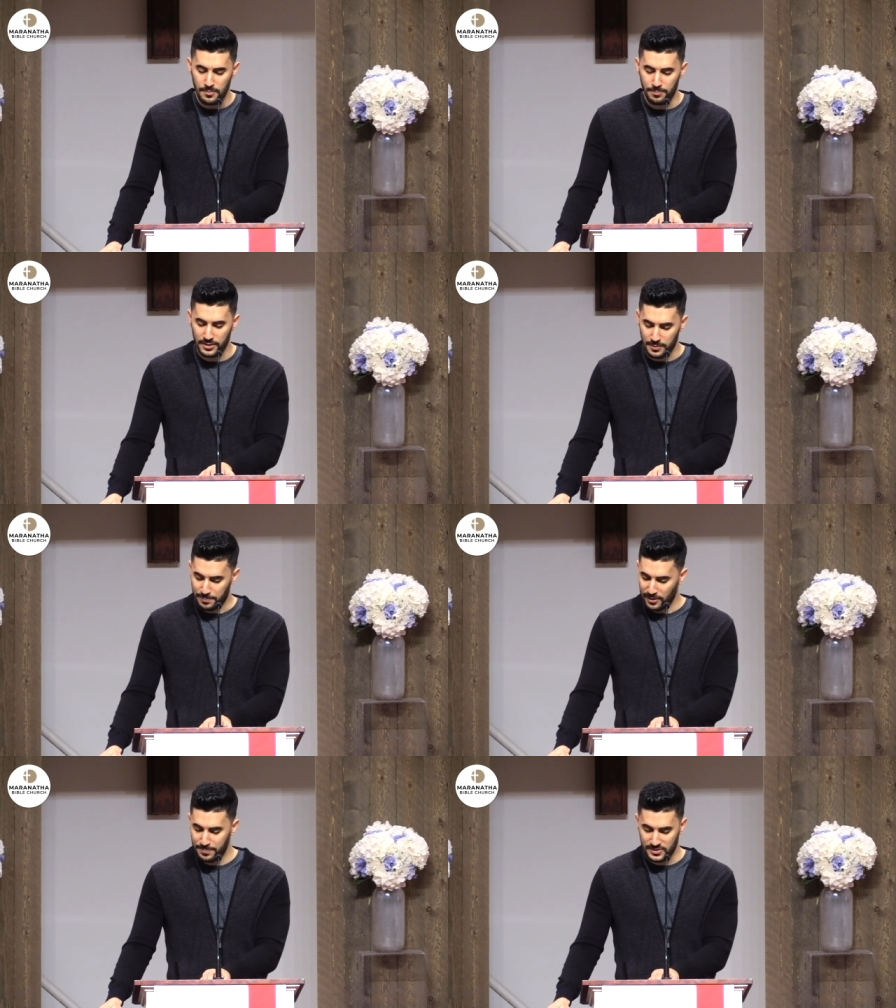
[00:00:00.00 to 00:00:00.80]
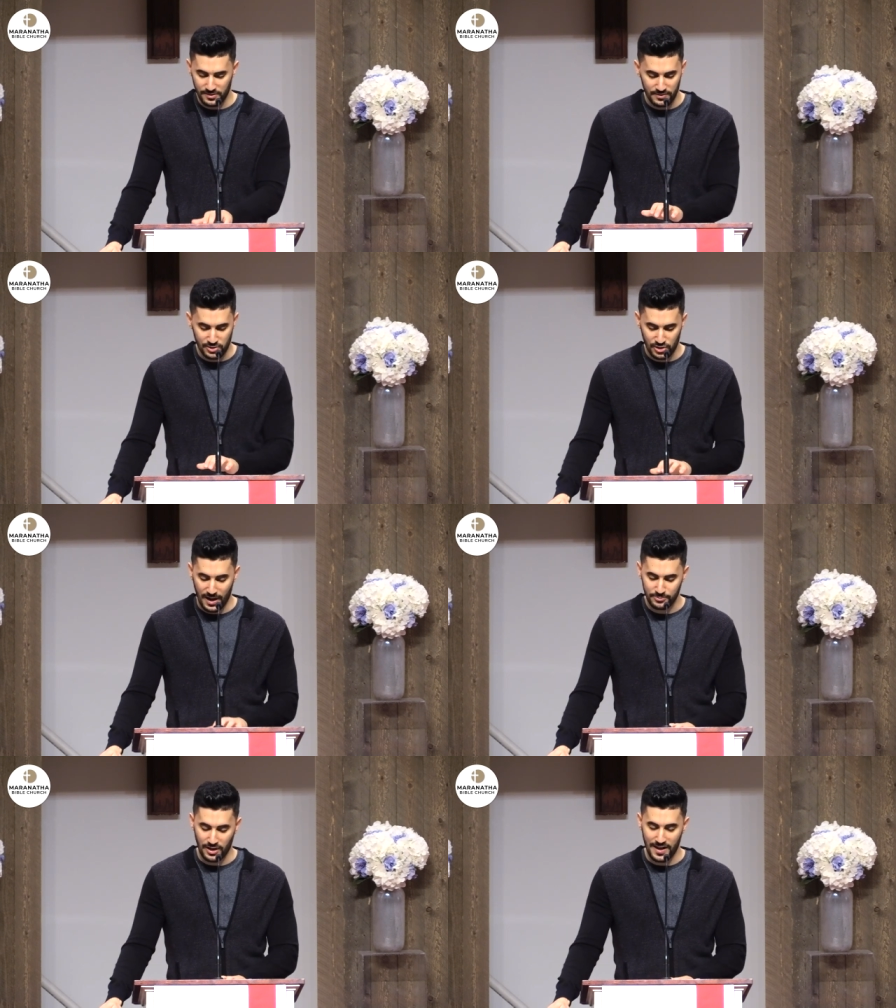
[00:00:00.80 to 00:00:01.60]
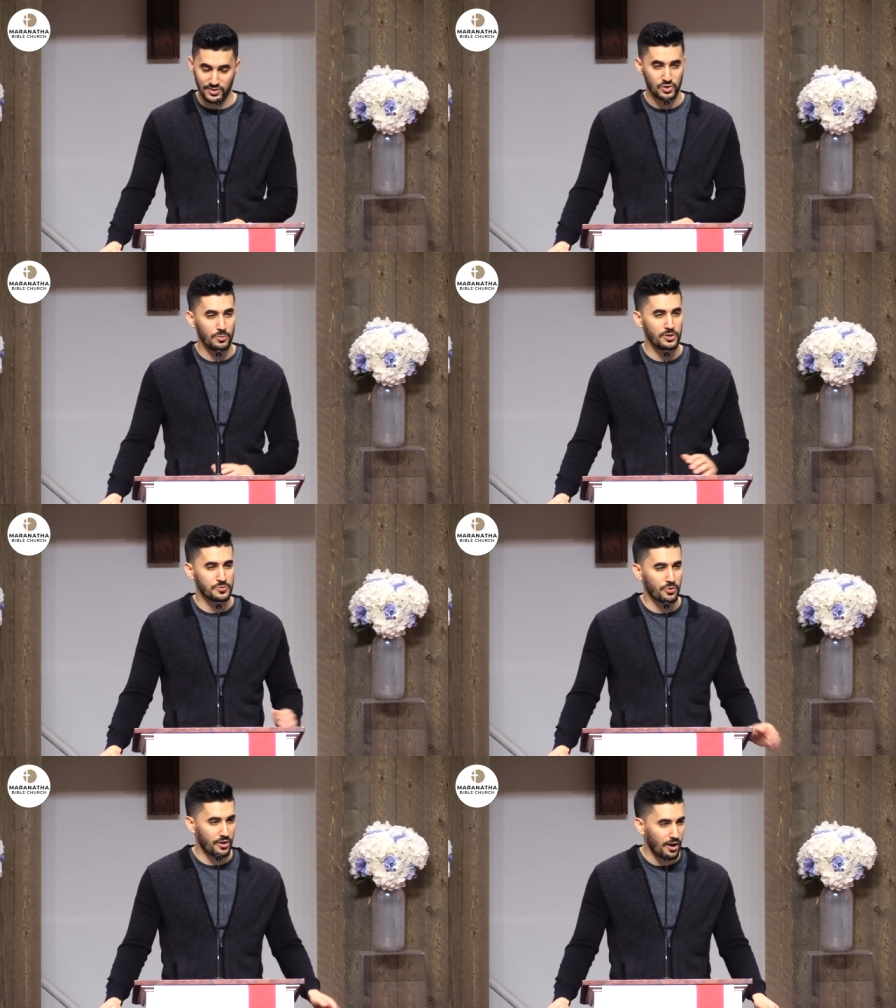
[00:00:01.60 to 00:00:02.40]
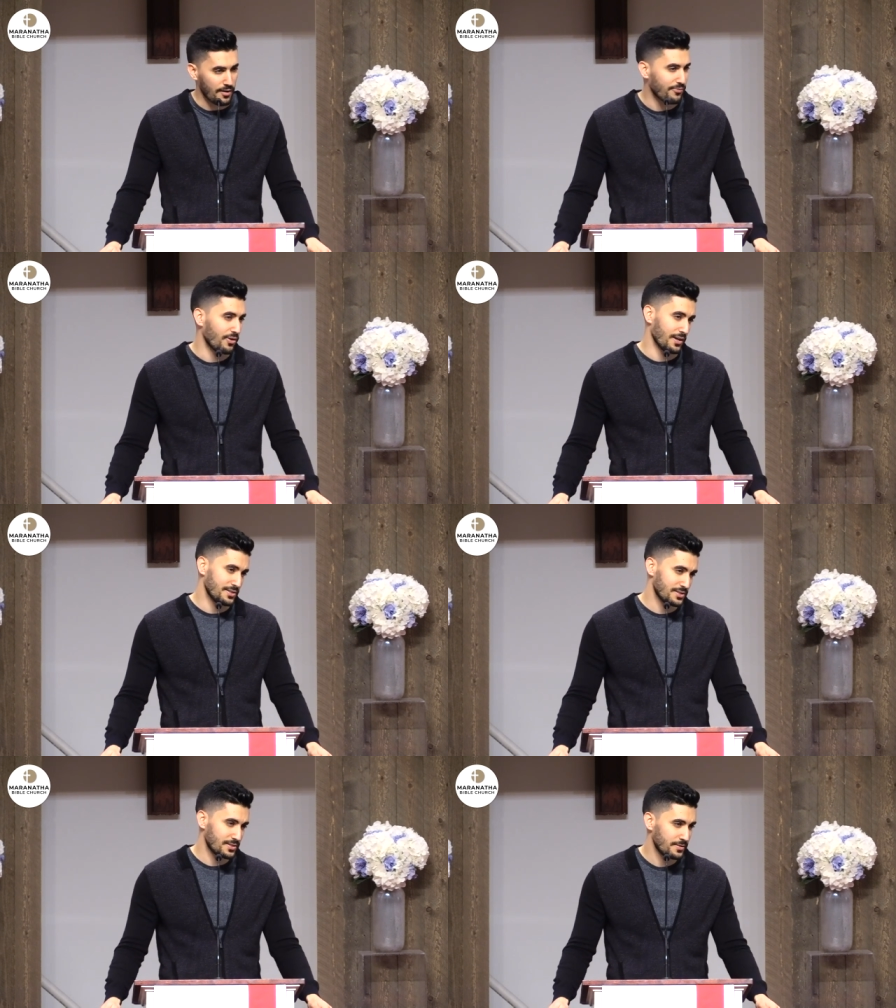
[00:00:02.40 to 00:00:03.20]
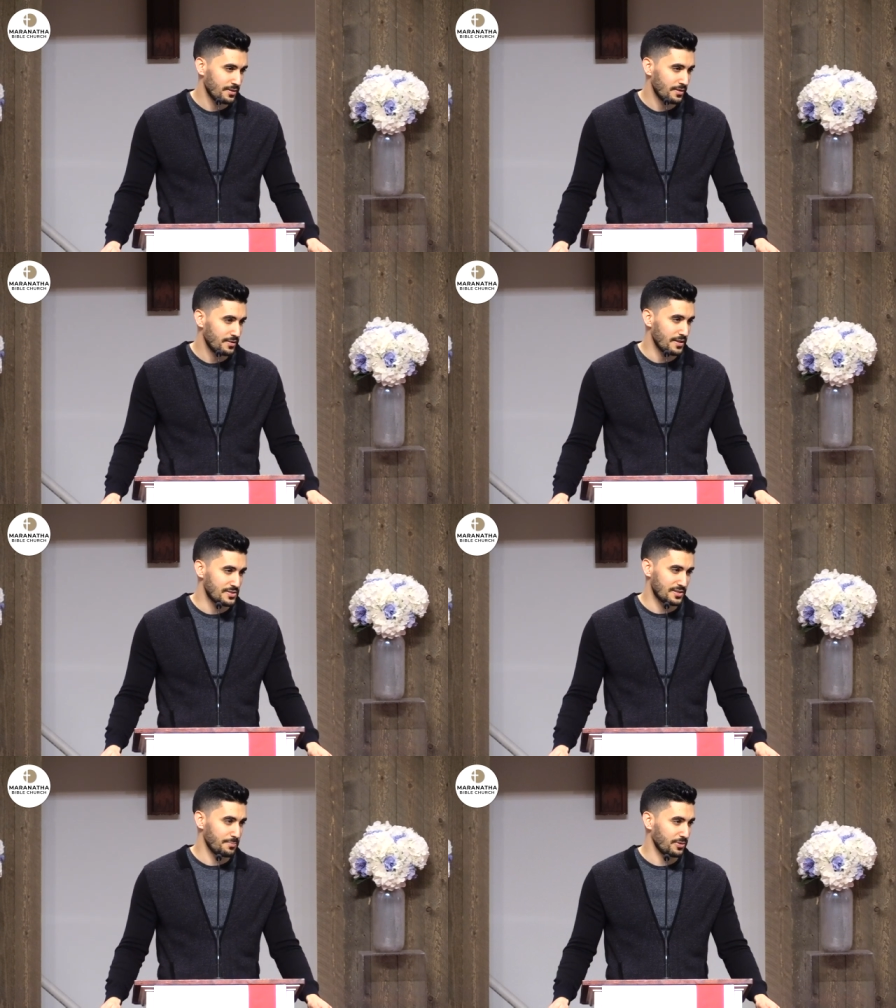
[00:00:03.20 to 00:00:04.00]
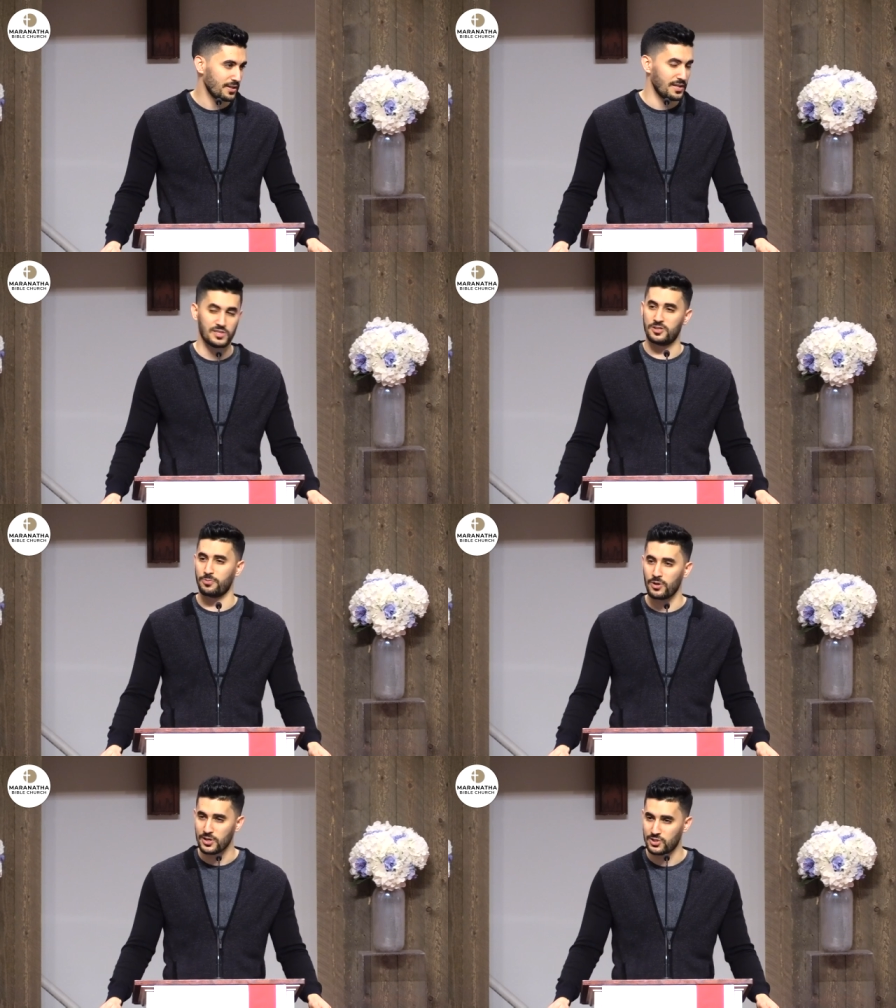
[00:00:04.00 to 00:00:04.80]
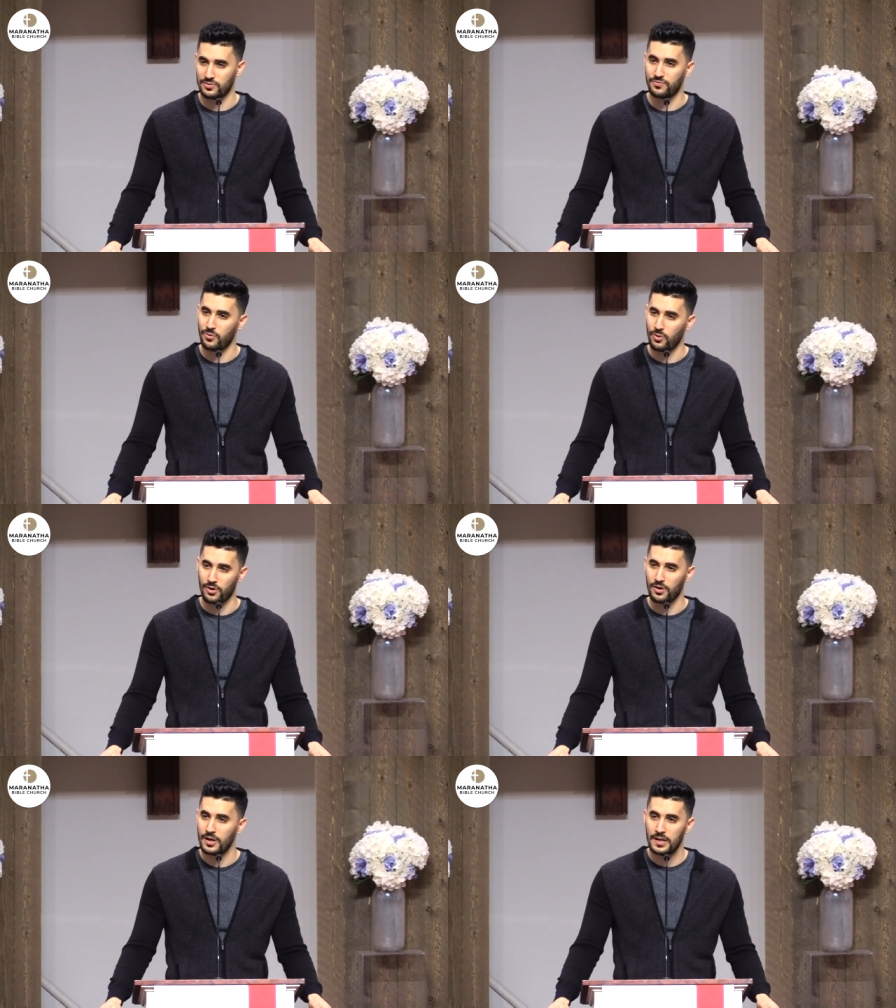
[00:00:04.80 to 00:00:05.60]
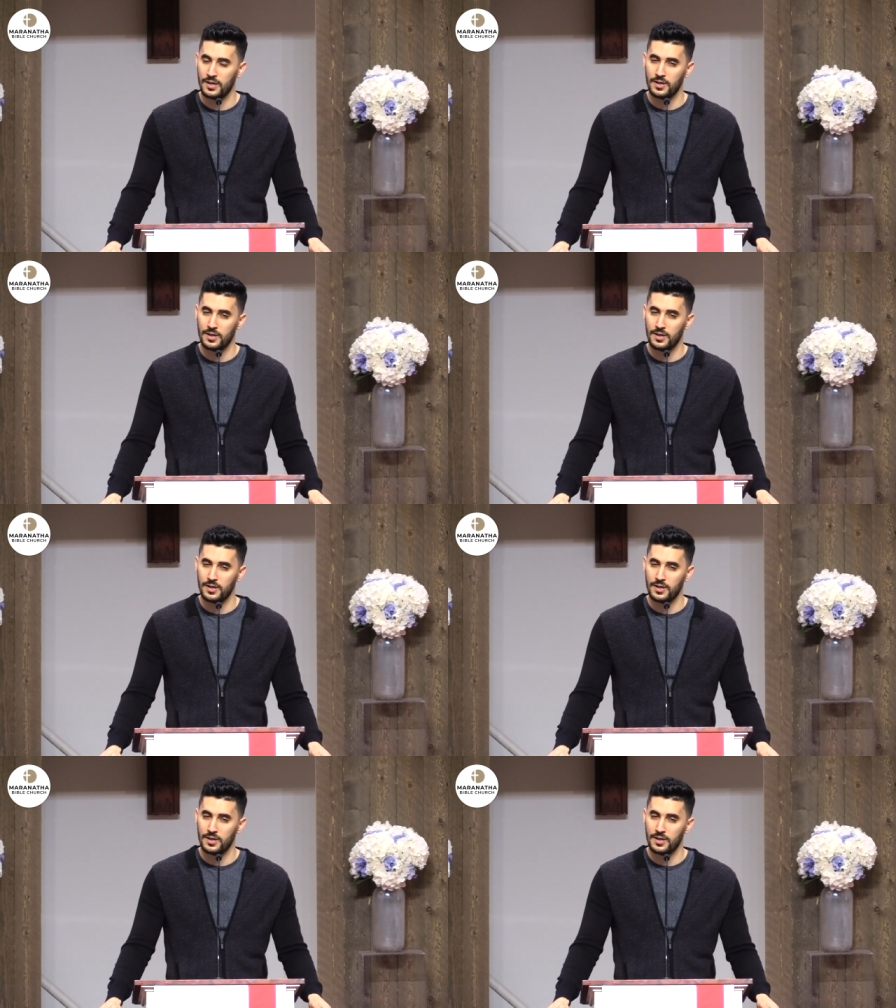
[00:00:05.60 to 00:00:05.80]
But the purpose of this chapter has so much more to offer us than simply inspiration for